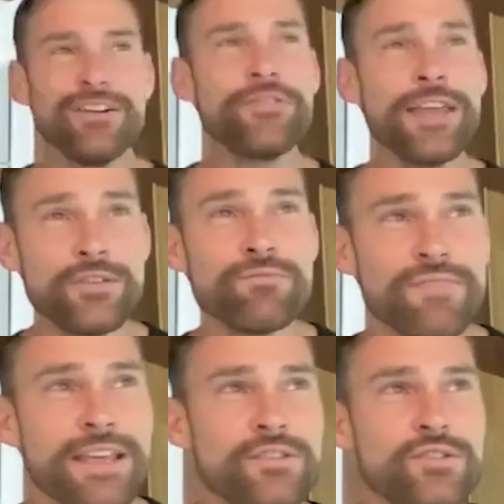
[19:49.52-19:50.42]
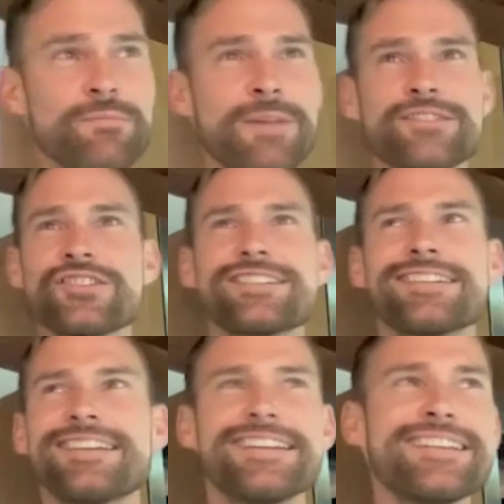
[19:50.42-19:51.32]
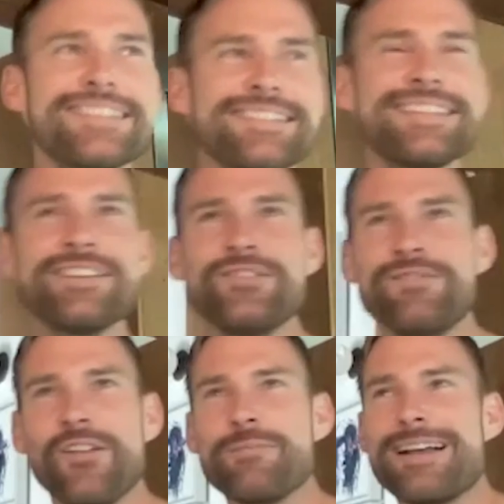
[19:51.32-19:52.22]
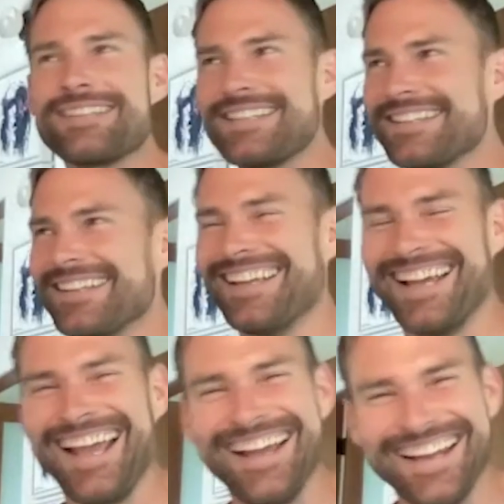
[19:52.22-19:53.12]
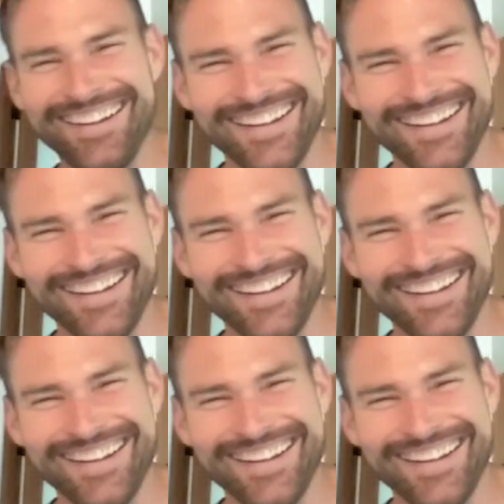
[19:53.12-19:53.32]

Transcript: well, thank you so much. Thank you. All the best. That